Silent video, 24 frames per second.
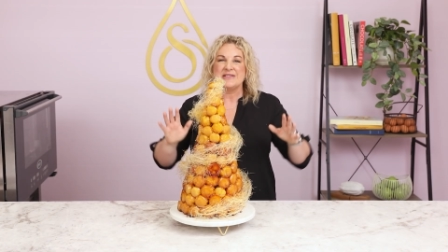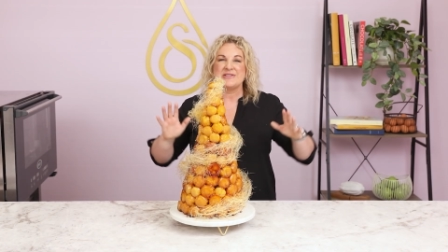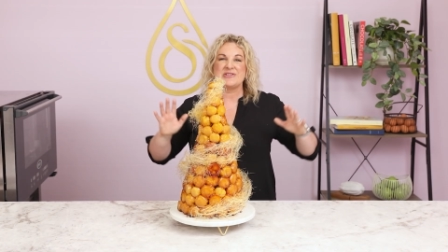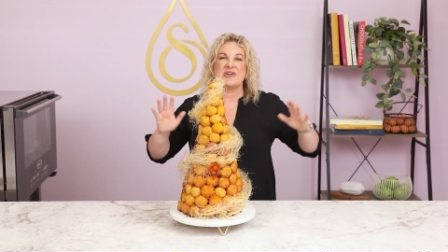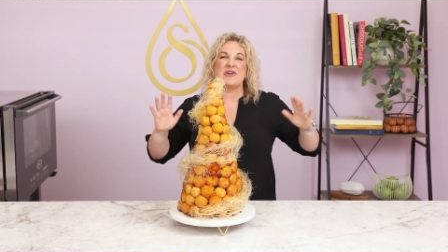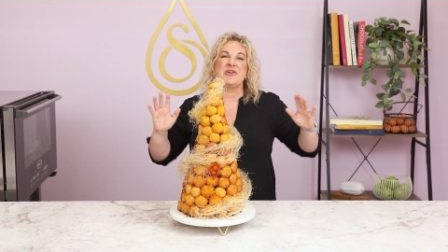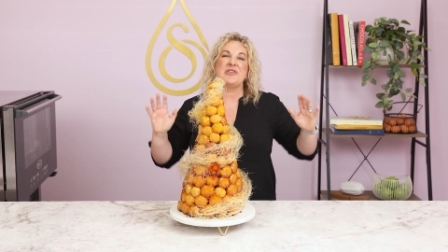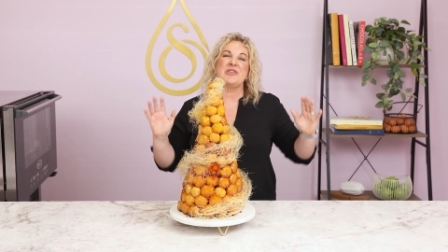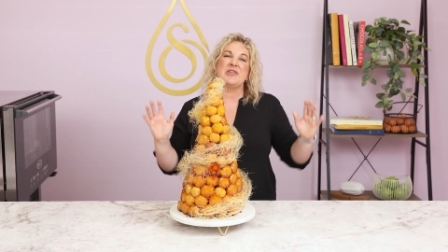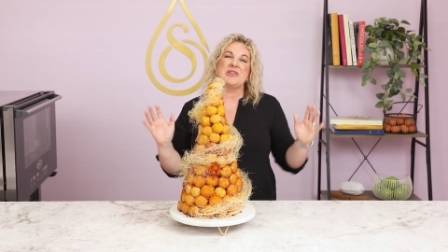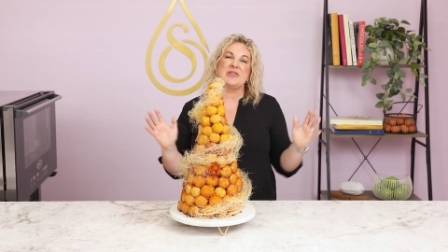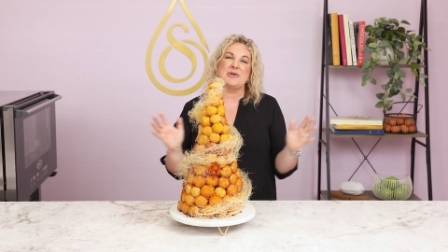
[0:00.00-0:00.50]

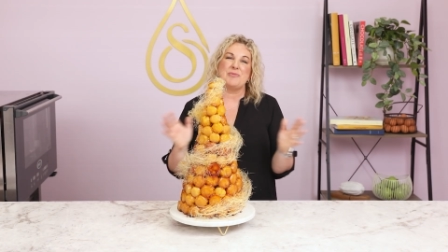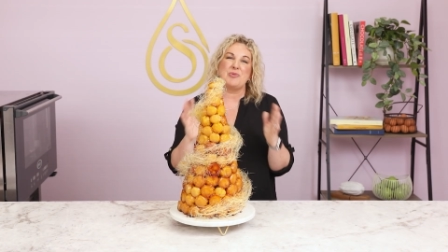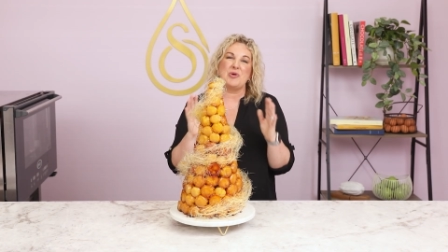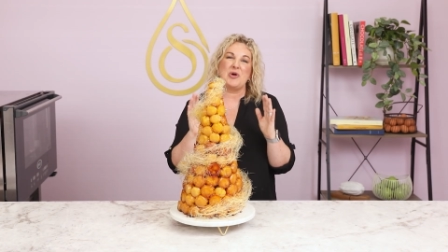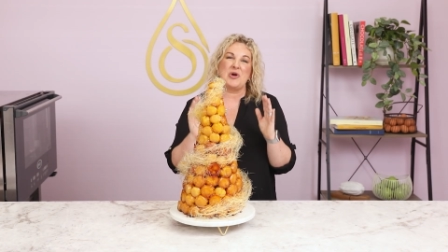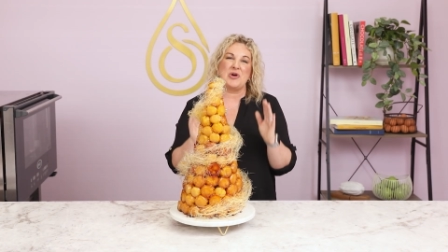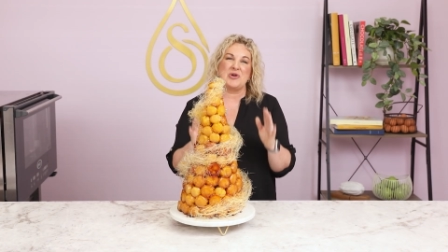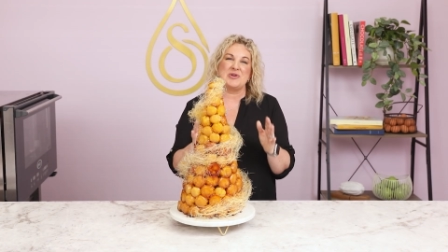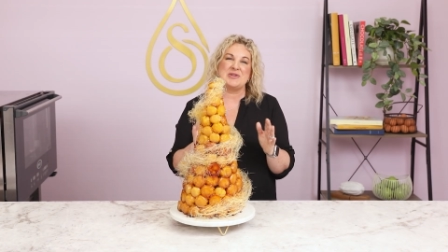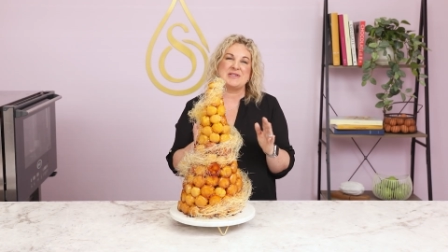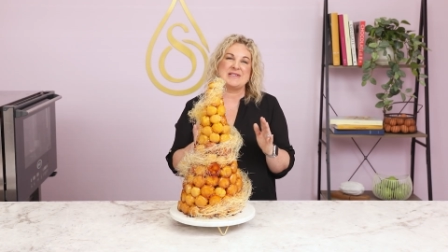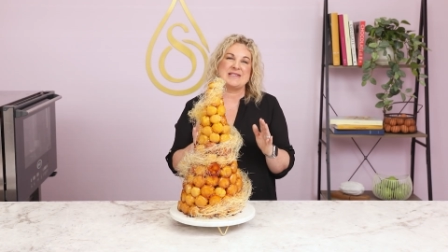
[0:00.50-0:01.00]
so that the
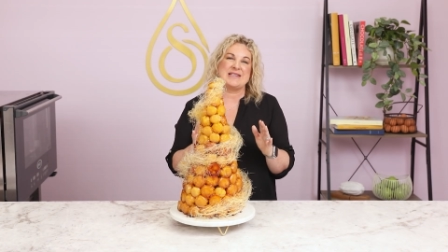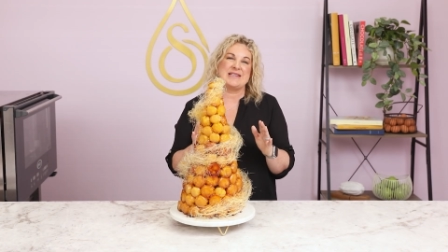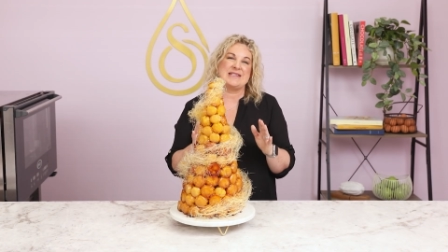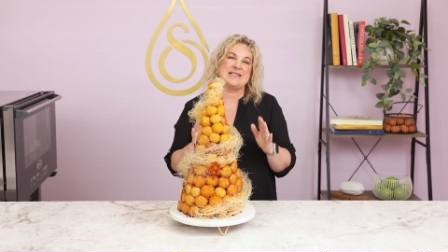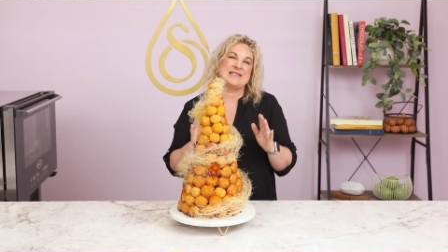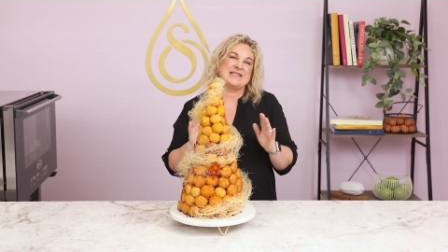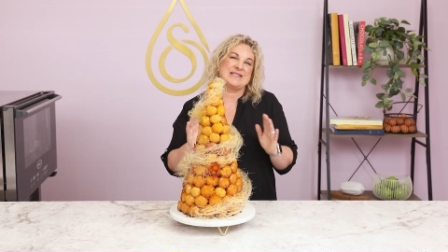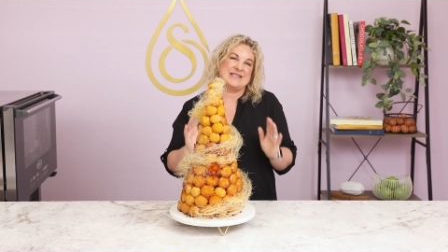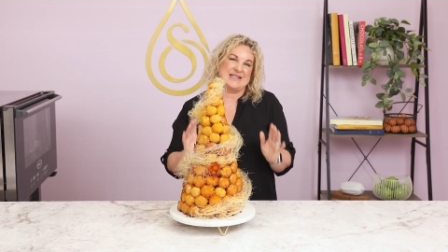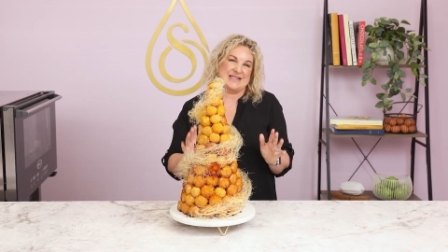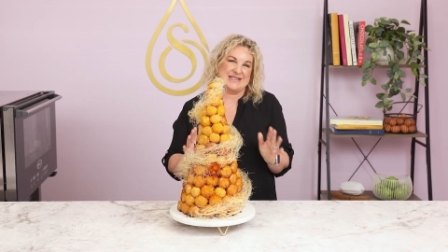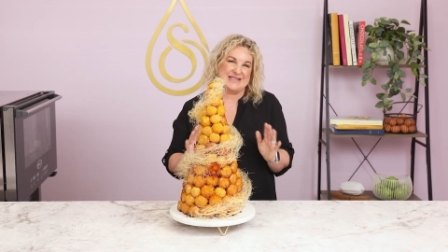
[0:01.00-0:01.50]

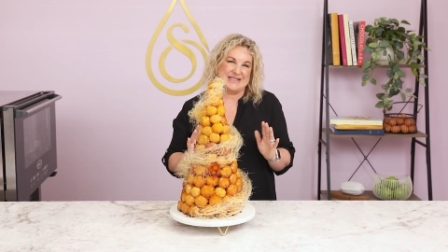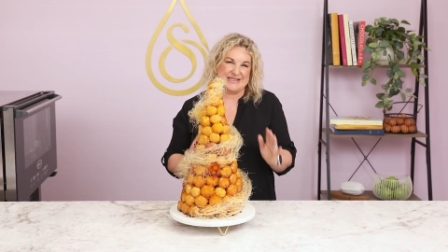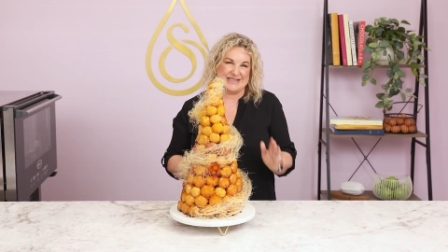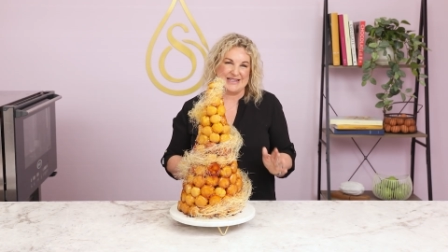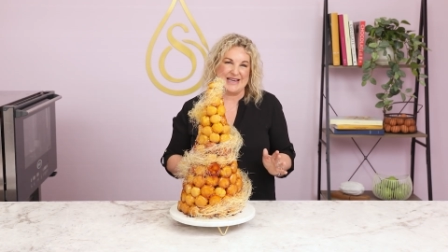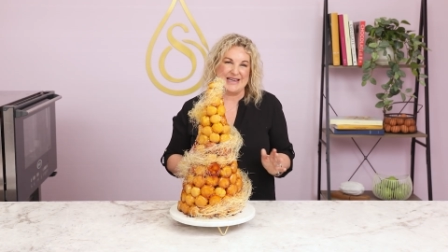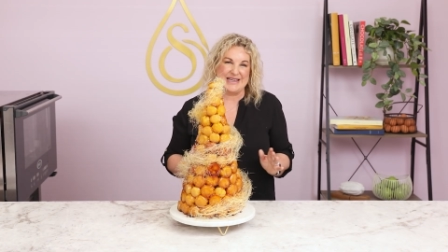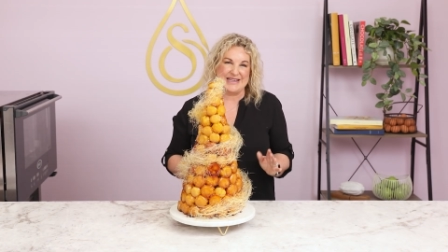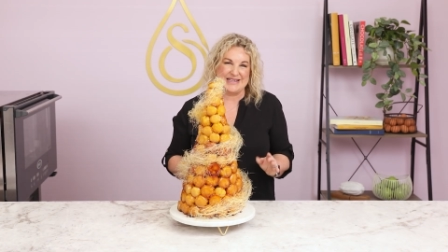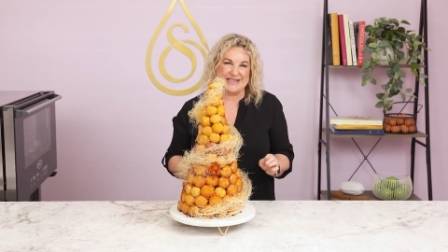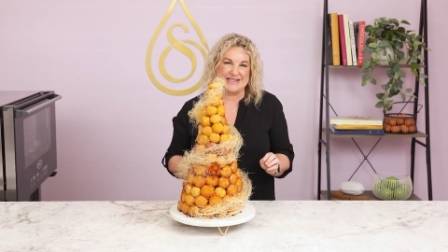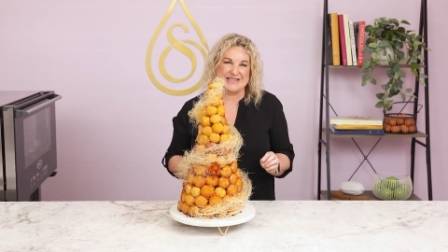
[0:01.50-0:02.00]
process doesn't
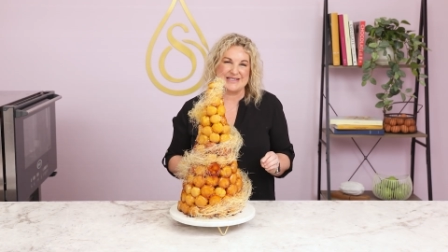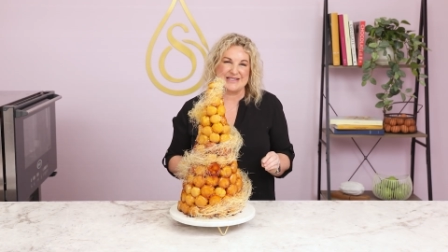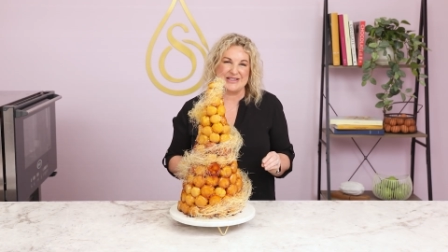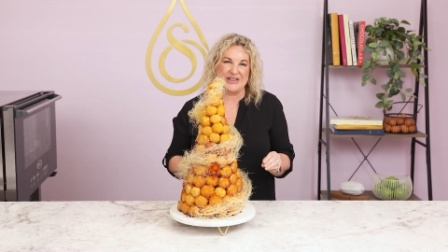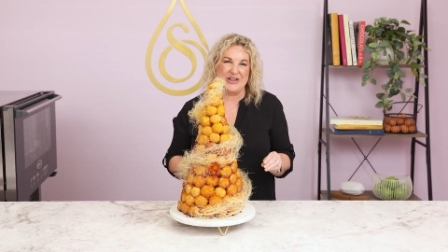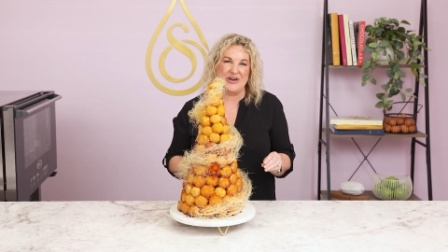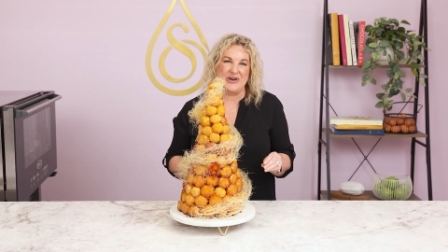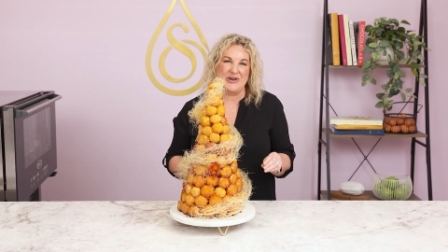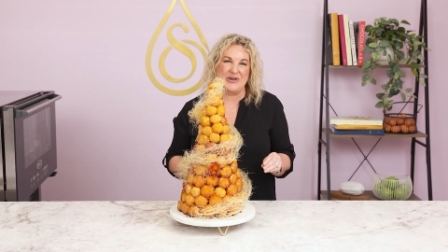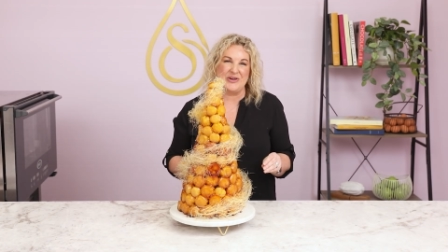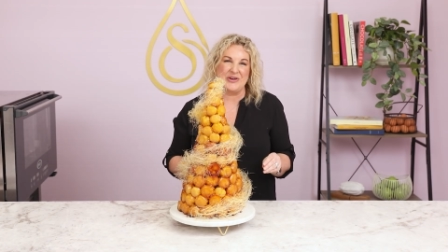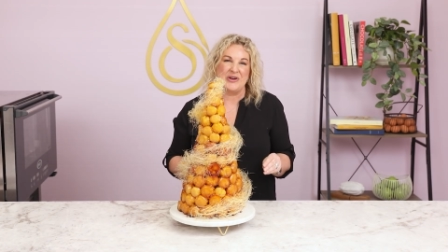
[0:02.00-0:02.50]
take as
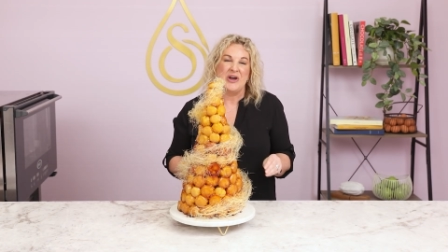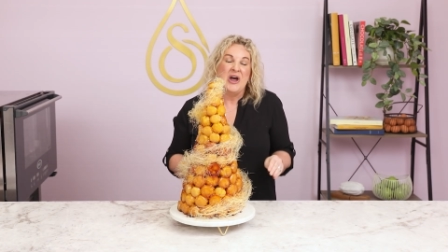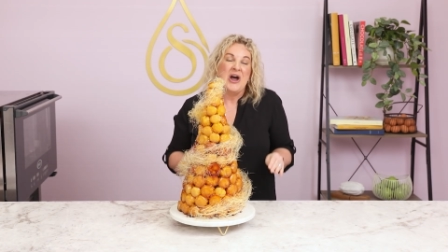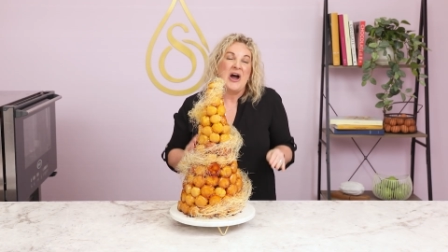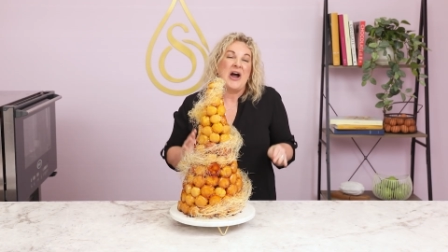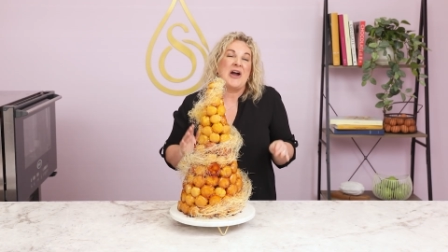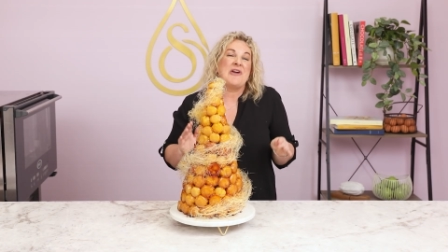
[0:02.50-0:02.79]
long.